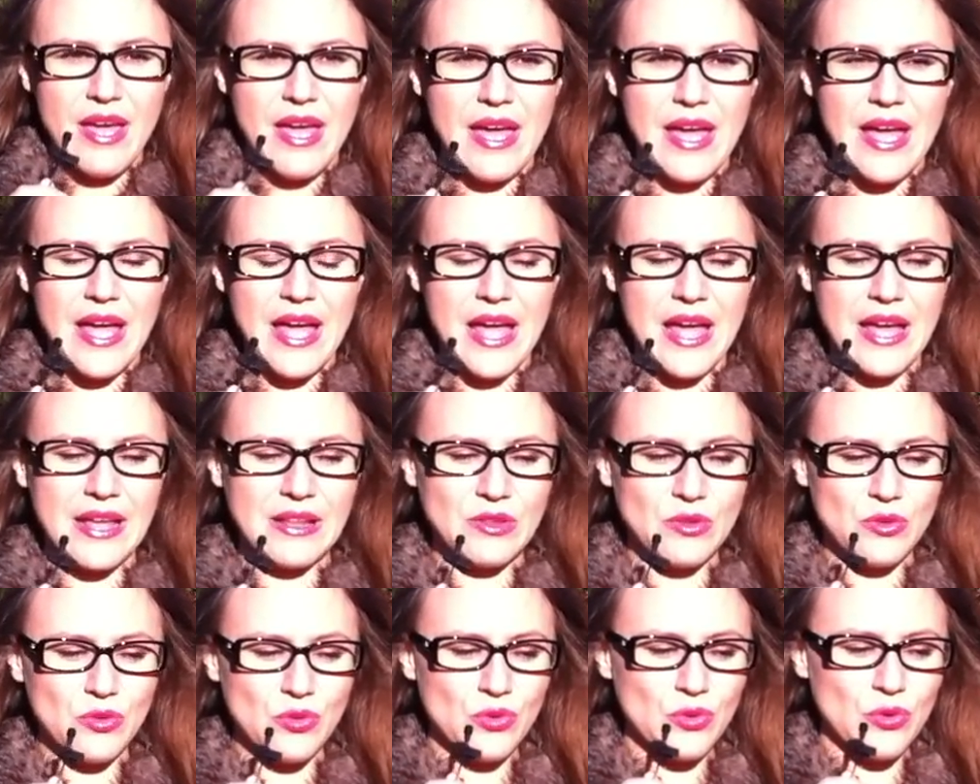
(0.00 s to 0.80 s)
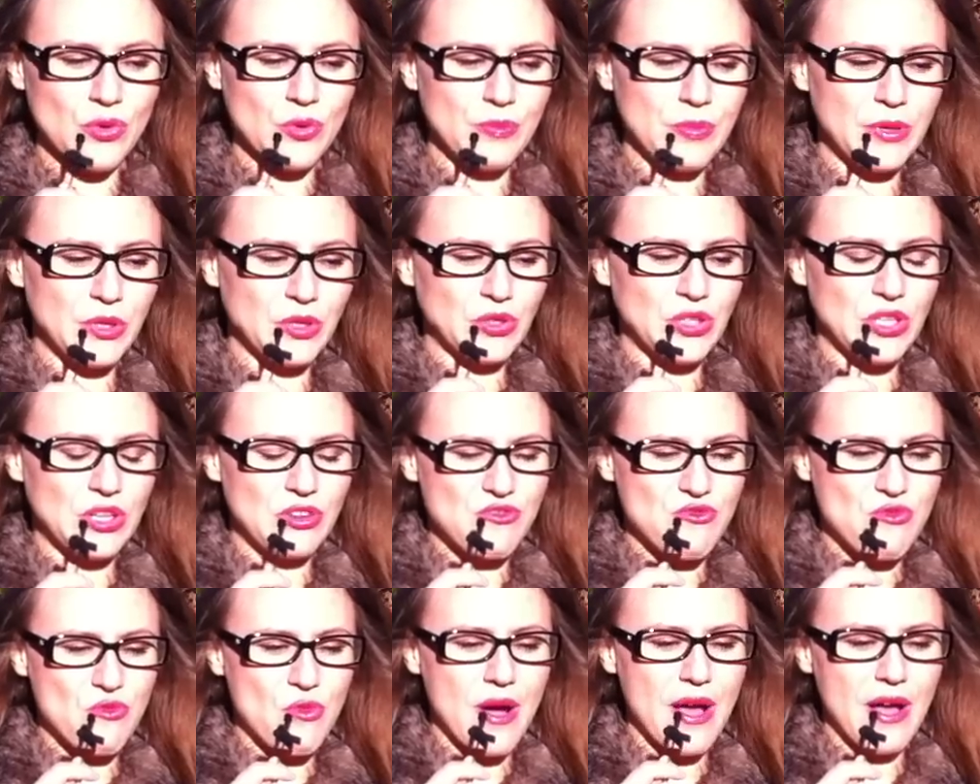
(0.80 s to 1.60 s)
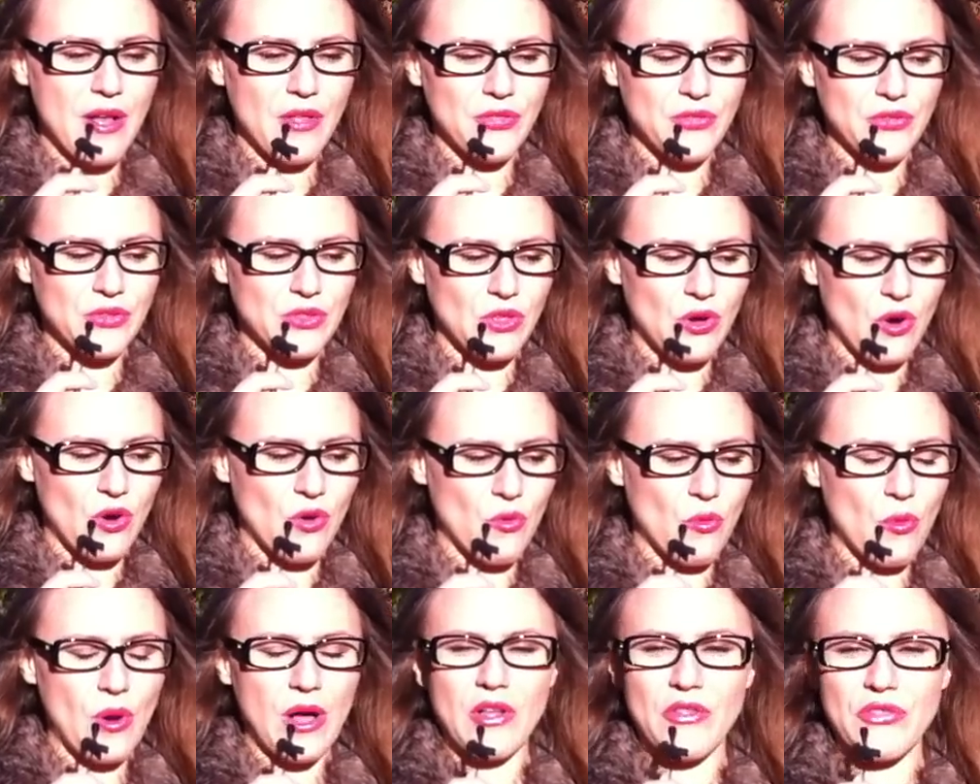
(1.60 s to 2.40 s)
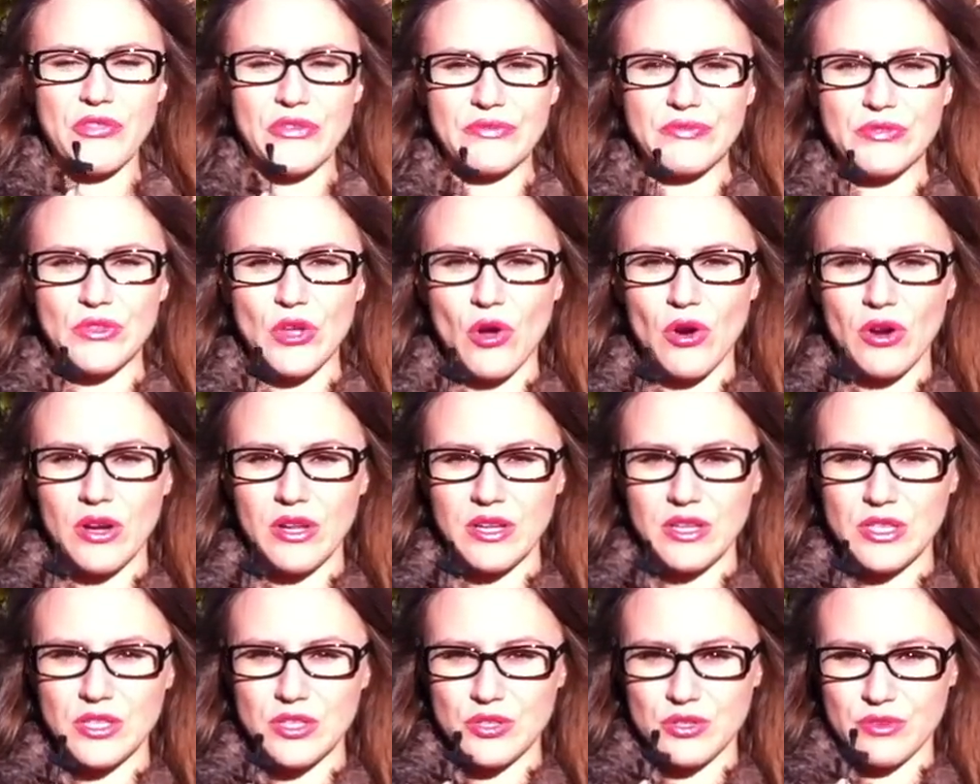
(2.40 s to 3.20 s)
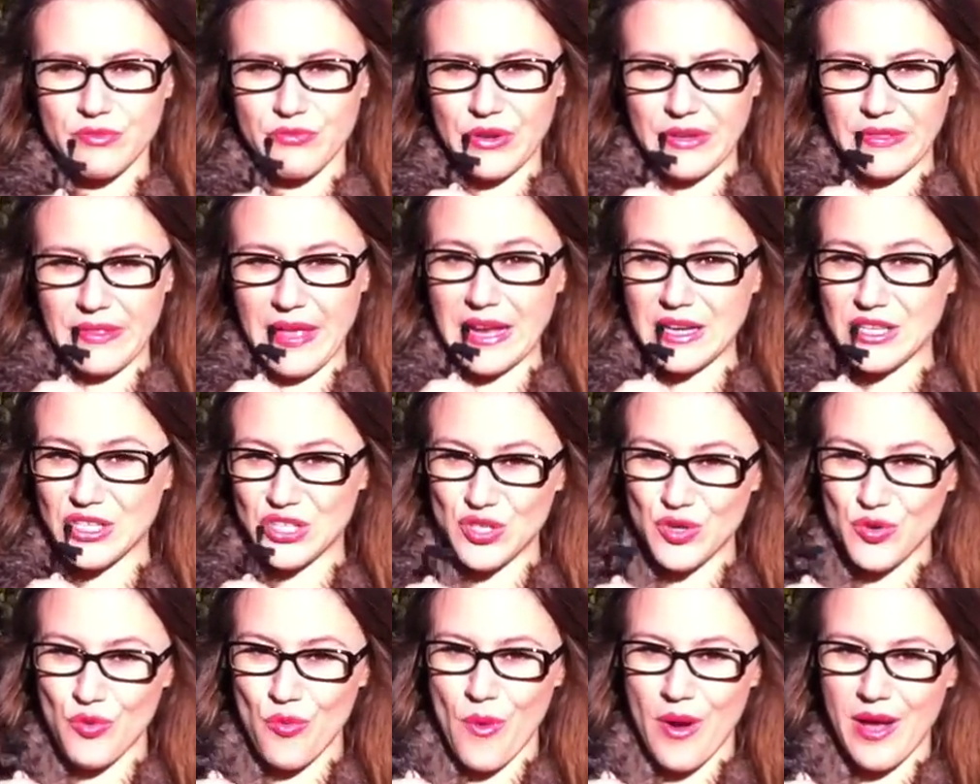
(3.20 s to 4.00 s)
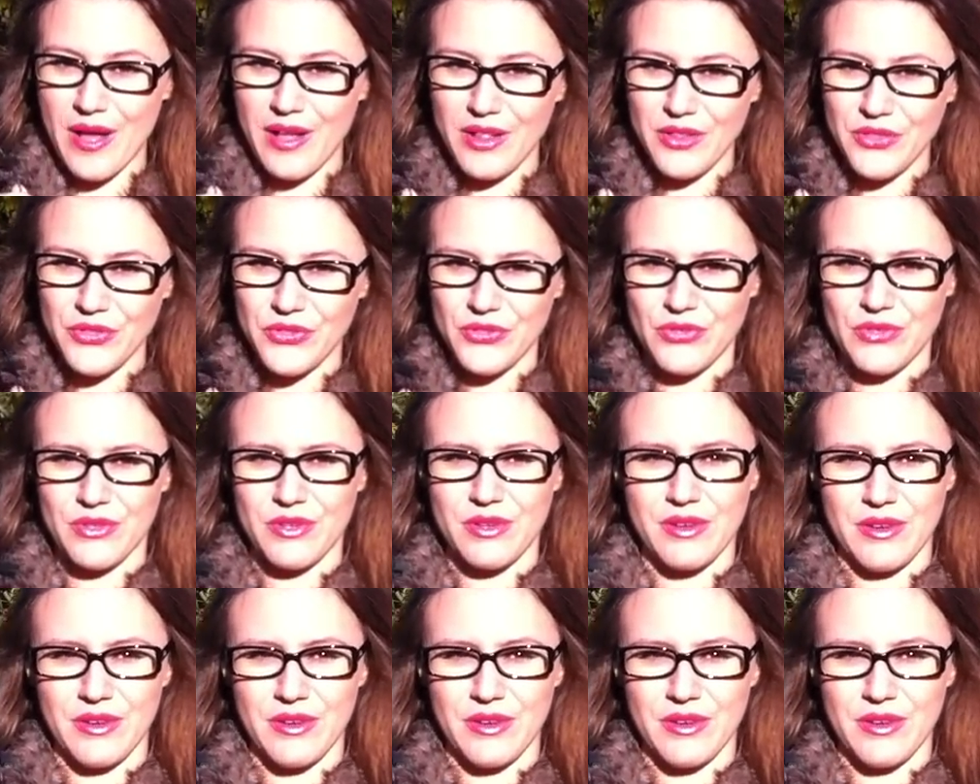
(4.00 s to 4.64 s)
and to building wealth, you know, wealth of knowledge, financial wealth,